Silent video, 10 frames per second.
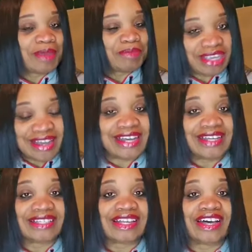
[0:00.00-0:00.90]

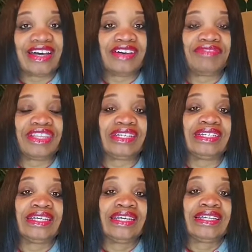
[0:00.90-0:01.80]
Because of
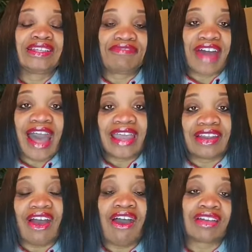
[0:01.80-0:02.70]
the
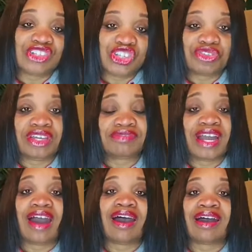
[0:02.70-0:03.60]
divine artistry of
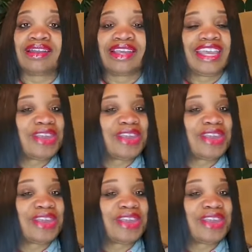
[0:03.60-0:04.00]
God.